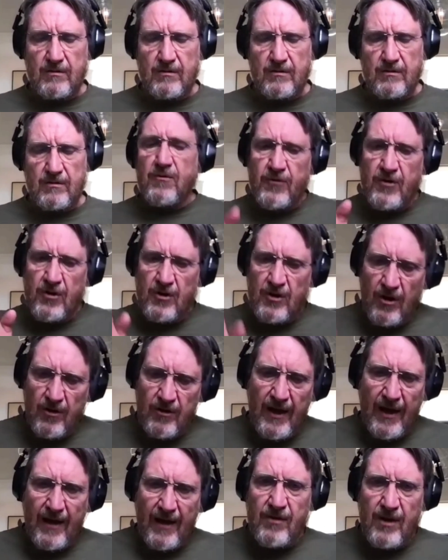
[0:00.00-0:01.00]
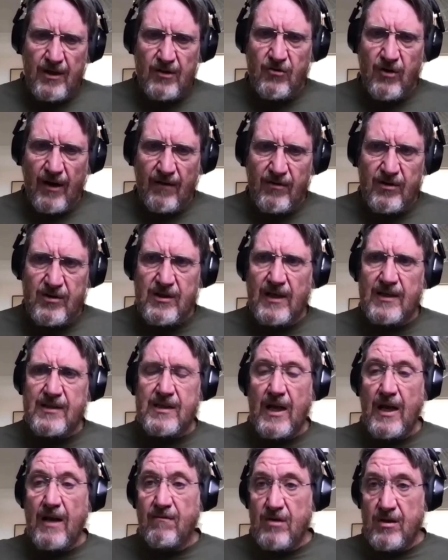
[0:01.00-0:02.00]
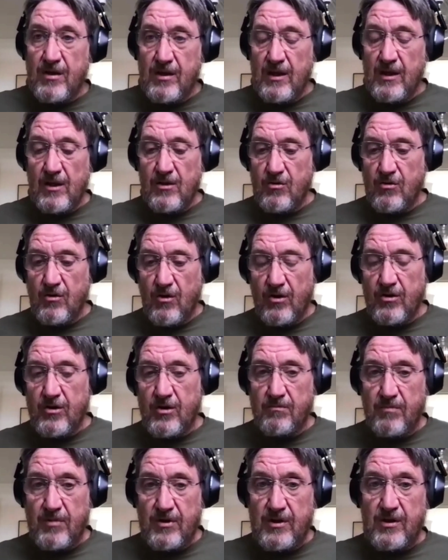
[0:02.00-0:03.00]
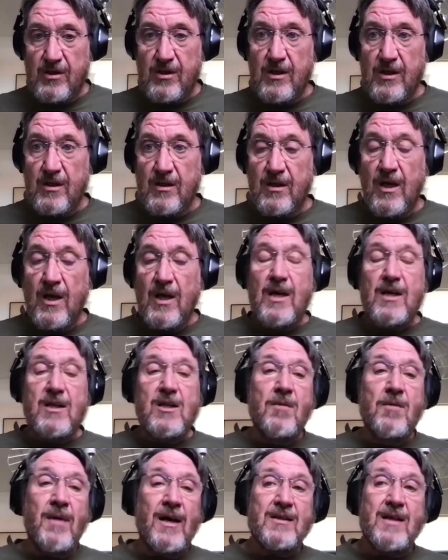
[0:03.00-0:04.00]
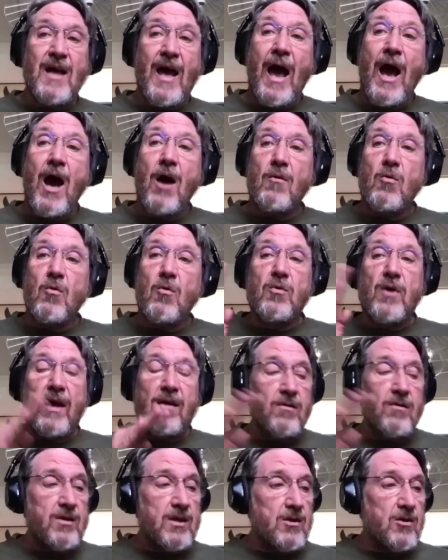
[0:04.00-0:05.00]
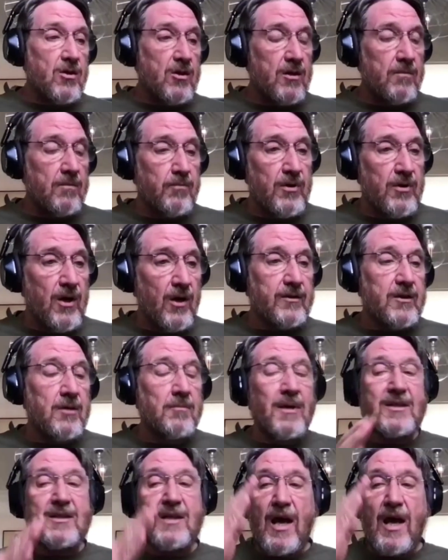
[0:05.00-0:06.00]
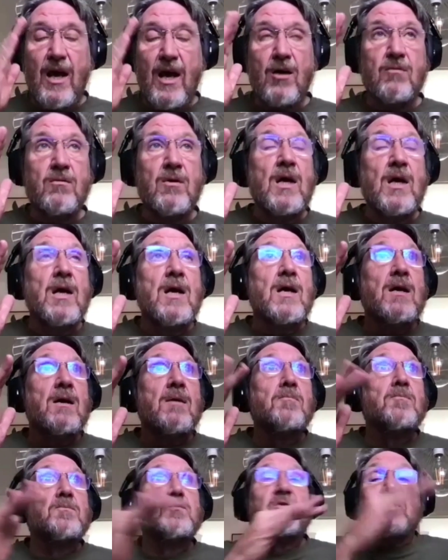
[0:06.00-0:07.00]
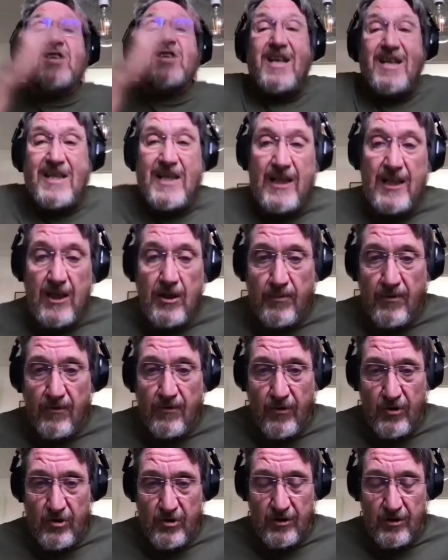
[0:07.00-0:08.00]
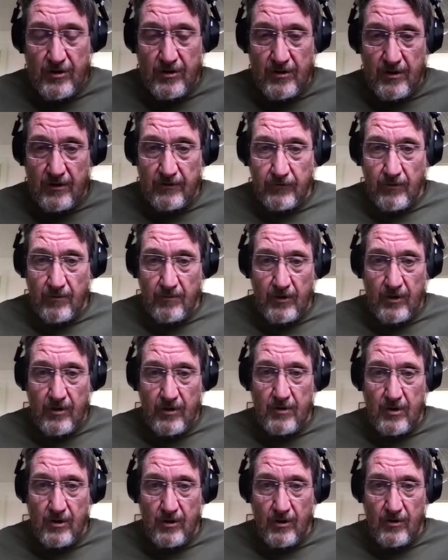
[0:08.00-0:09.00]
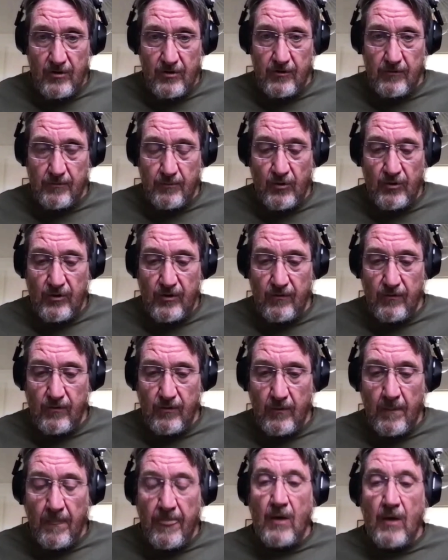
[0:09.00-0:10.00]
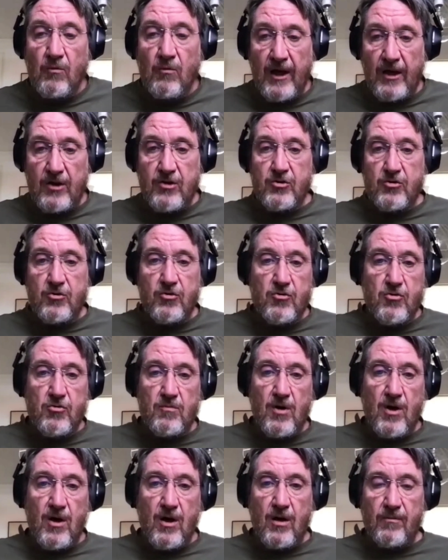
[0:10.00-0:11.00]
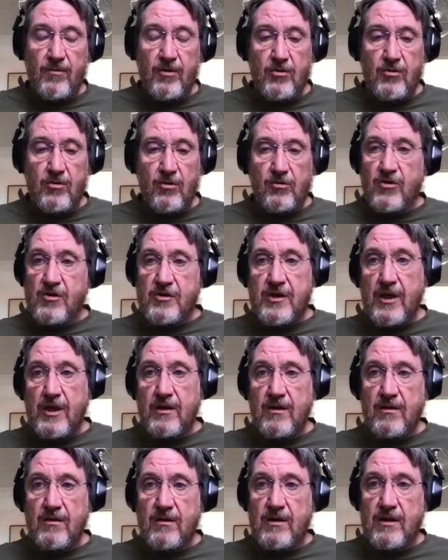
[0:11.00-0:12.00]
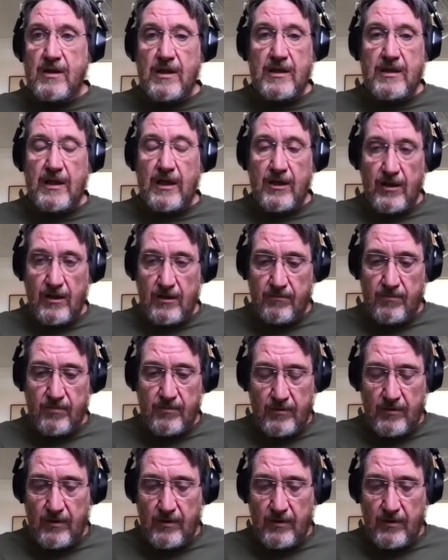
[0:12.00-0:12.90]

And if you don't have that gravitas, everything that you're going to be seen, everything you're going to put out, no matter how technically proficient it is from a communications point of view, will actually do you more harm than good, because they're going to